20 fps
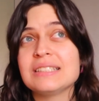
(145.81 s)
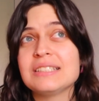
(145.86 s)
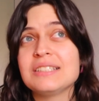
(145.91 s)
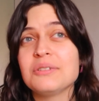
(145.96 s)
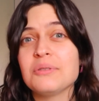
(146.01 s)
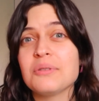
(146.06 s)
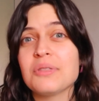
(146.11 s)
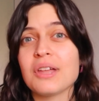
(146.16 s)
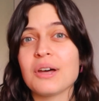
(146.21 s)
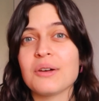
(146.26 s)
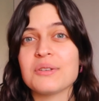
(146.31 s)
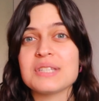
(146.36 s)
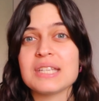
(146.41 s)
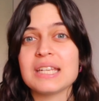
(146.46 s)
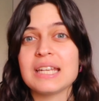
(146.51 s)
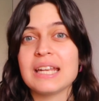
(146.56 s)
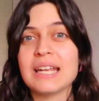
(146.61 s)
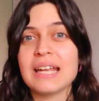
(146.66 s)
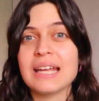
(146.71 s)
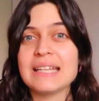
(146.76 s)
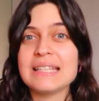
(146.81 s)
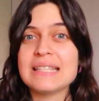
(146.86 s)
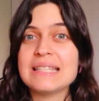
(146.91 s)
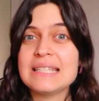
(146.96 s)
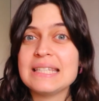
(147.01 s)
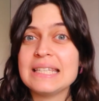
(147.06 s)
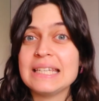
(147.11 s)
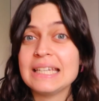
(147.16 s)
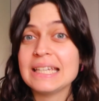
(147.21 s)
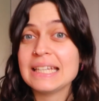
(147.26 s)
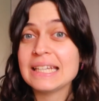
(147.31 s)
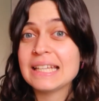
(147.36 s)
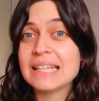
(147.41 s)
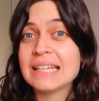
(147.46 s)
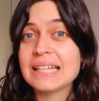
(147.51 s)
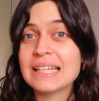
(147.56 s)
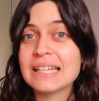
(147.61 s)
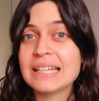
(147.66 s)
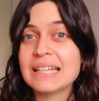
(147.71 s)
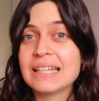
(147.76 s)
two thousand nineteen,
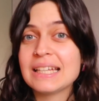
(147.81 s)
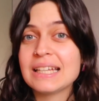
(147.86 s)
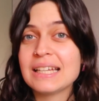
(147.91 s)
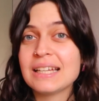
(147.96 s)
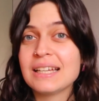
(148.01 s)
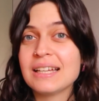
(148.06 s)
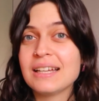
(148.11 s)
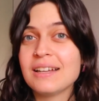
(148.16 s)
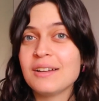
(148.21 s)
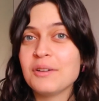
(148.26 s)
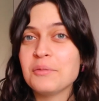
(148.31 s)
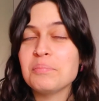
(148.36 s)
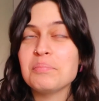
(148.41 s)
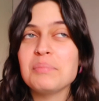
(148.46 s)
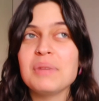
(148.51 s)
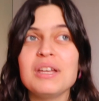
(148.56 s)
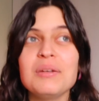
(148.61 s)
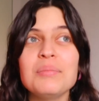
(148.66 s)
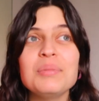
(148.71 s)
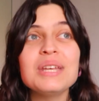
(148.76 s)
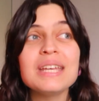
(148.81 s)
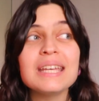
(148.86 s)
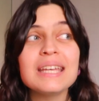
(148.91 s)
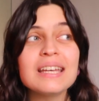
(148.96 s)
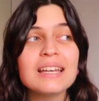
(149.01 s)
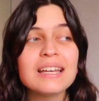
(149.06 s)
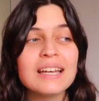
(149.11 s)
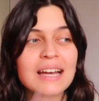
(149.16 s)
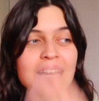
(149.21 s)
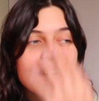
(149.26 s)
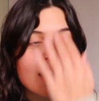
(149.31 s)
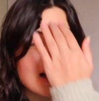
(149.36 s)
maybe?